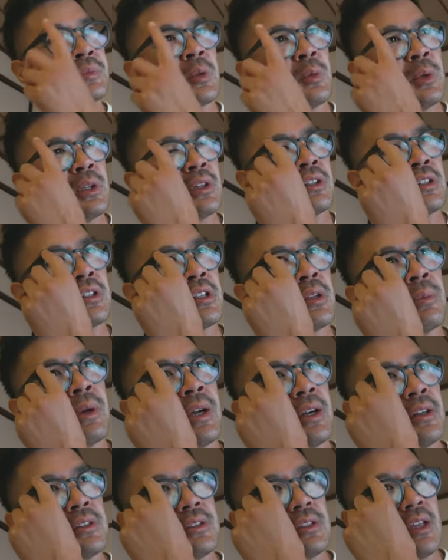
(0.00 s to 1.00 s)
we learned
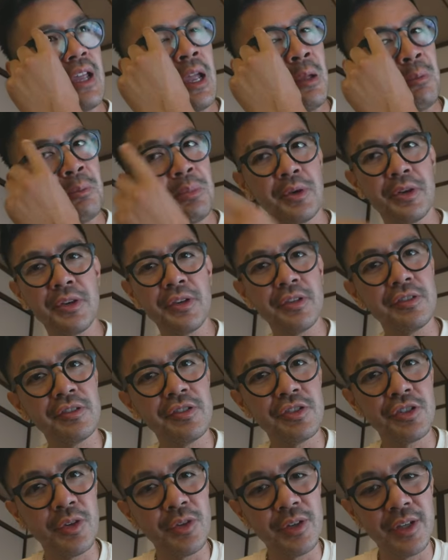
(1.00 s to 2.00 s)
about emperors,
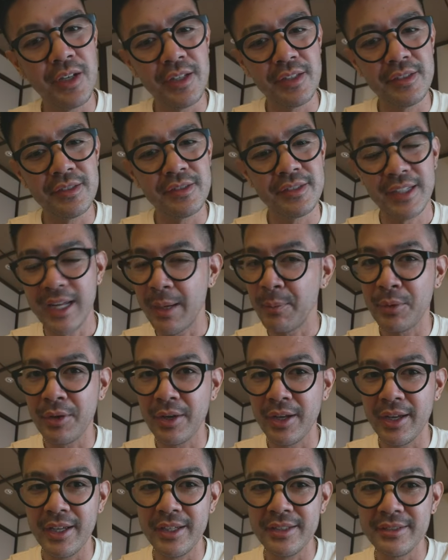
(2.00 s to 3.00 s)
shoguns,
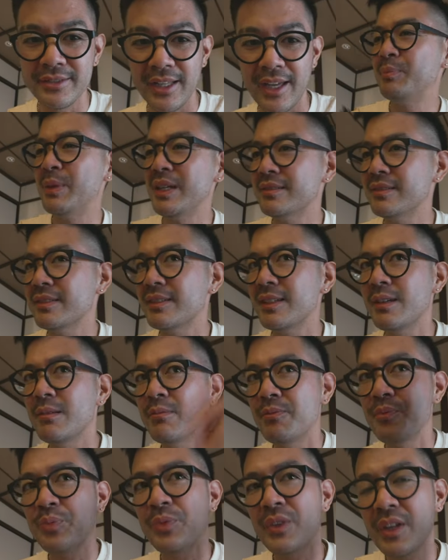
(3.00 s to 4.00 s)
samurais,
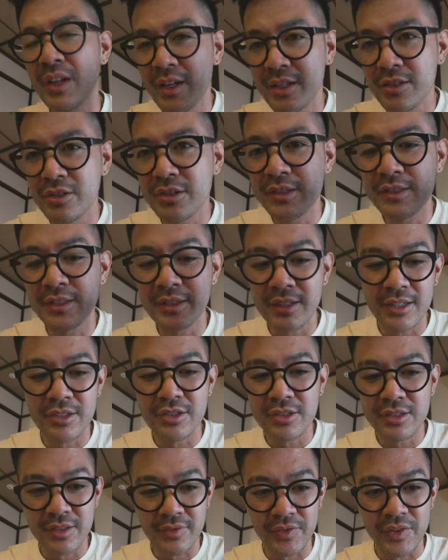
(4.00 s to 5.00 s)
basically hundreds and
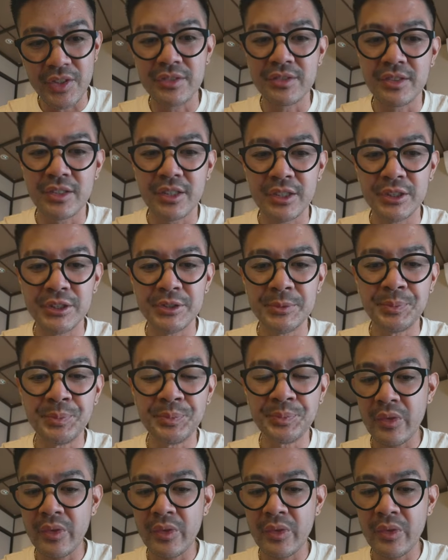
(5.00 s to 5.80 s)
hundreds of years ago,